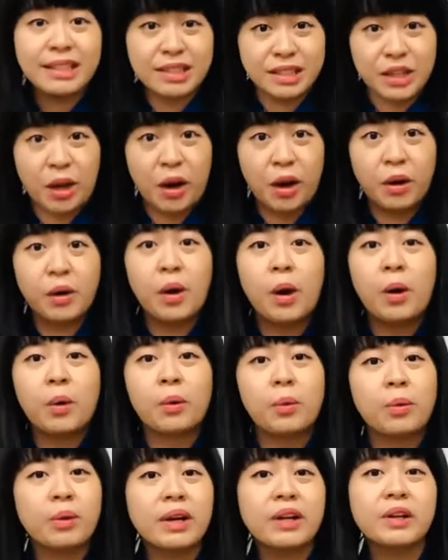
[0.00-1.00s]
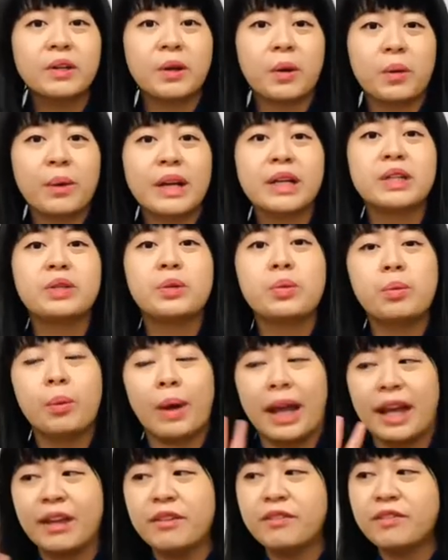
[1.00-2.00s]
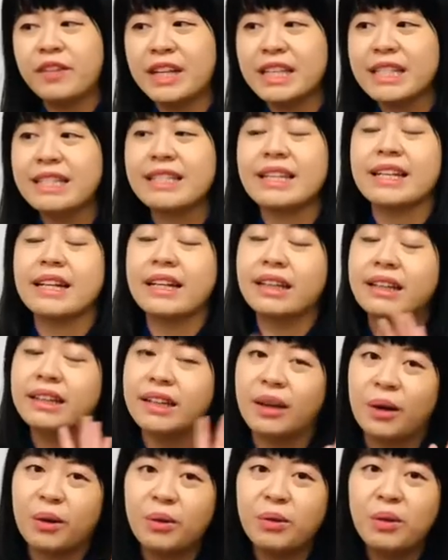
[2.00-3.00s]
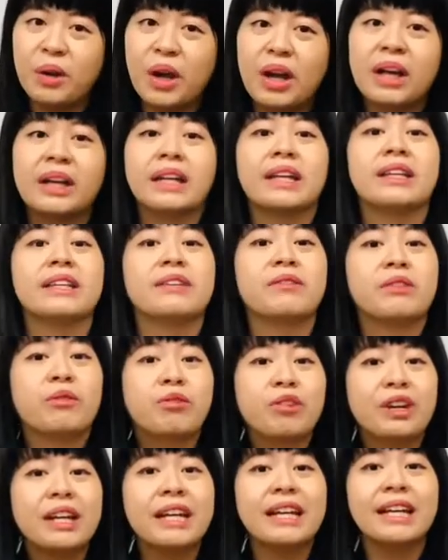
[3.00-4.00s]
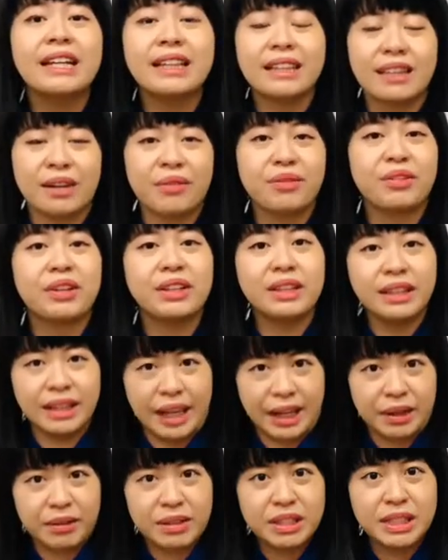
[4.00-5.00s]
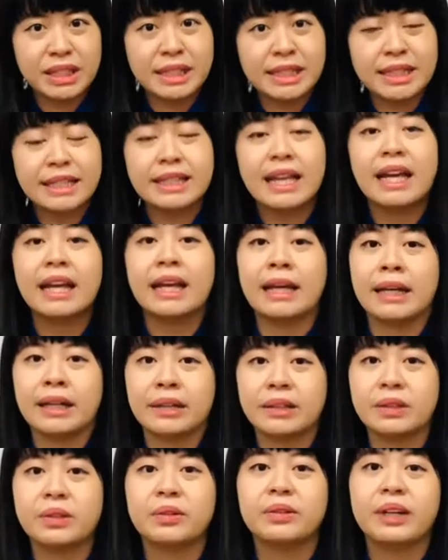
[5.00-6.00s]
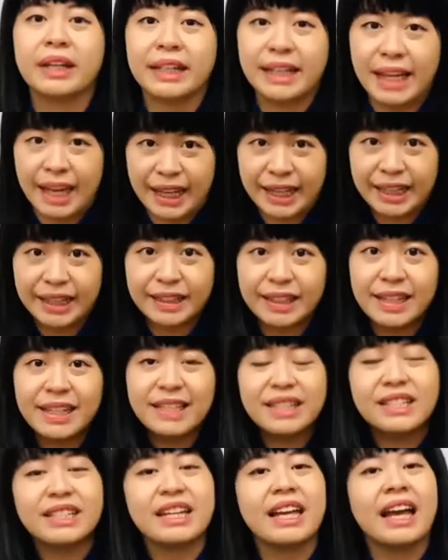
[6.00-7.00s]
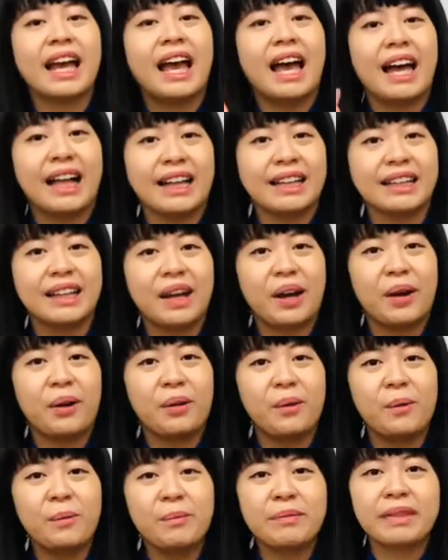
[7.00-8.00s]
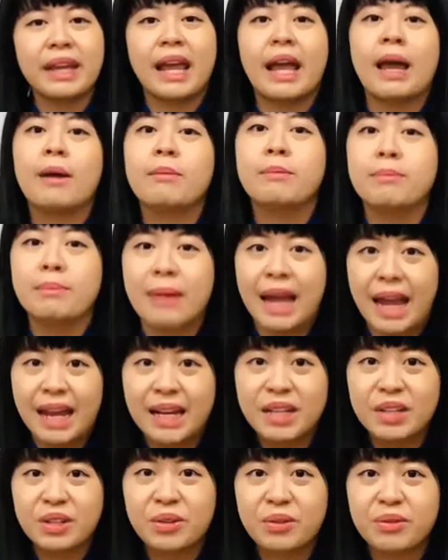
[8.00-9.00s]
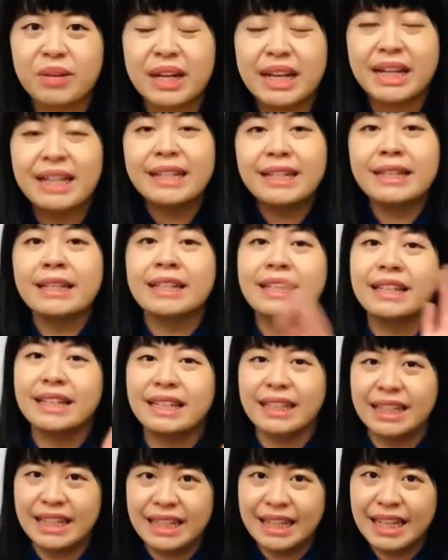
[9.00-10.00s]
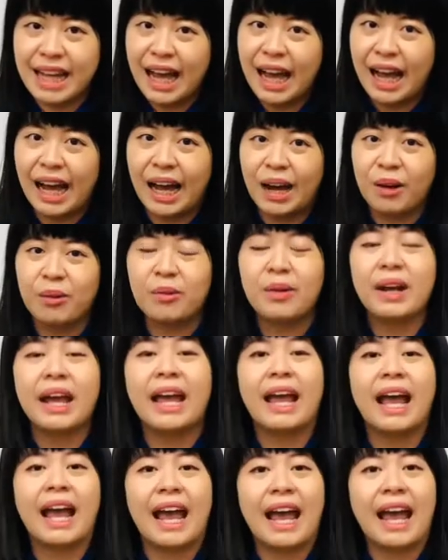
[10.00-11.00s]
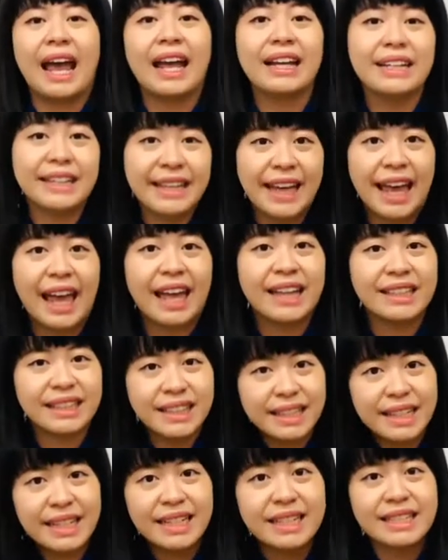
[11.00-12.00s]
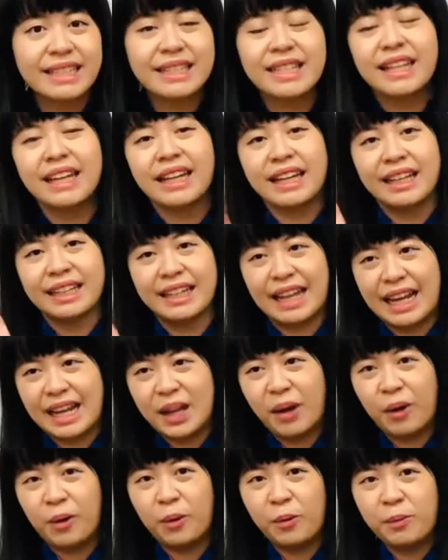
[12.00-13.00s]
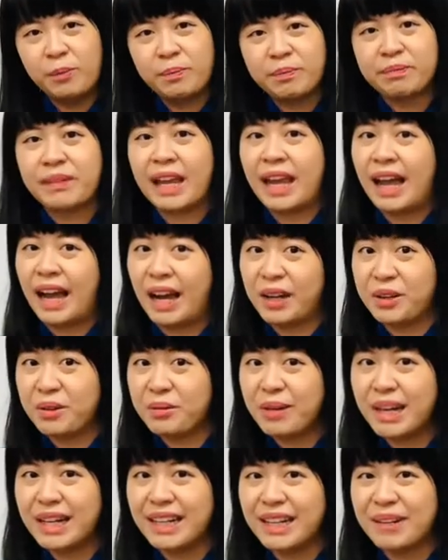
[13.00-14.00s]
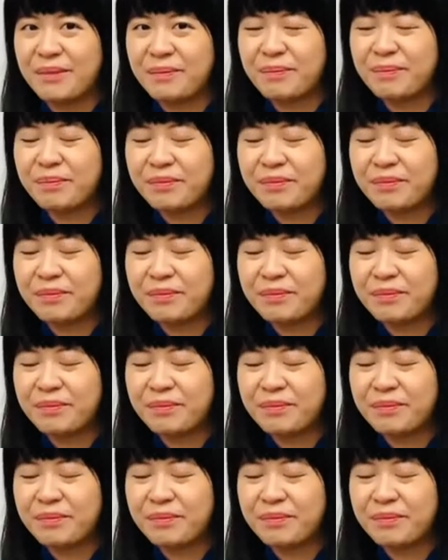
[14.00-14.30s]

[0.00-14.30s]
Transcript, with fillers: song, we're going to wave and say hello in three different languages, including English, hello, Mandarin, ni hao, and Cantonese, nei hou. Are you ready?